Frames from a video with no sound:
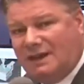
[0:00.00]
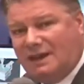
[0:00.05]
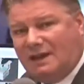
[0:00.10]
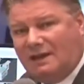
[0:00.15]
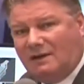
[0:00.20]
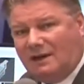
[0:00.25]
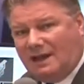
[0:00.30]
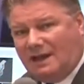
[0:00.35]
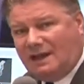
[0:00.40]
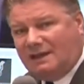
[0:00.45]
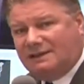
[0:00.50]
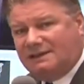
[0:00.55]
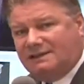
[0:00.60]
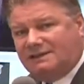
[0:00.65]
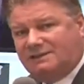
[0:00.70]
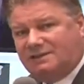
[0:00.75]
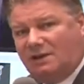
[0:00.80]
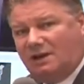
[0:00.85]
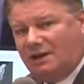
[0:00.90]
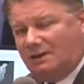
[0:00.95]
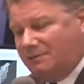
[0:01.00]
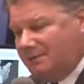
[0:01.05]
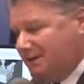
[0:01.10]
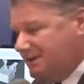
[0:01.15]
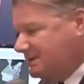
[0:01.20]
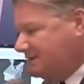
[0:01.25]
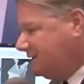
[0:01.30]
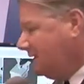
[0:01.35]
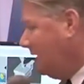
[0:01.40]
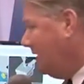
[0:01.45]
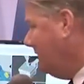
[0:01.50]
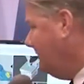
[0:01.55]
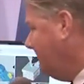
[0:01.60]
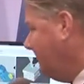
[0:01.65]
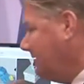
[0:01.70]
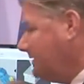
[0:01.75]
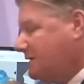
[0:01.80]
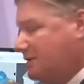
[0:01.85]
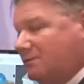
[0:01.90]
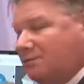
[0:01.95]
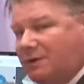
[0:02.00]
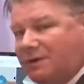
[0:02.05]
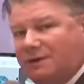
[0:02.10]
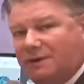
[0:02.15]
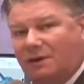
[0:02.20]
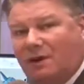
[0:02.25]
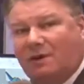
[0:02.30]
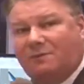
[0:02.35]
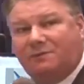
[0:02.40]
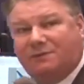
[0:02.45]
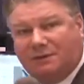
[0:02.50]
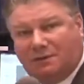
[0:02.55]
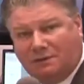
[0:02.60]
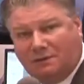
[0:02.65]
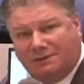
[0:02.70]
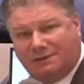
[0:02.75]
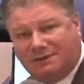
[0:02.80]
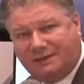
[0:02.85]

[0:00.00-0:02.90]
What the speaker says: here at this time is fitted with an optical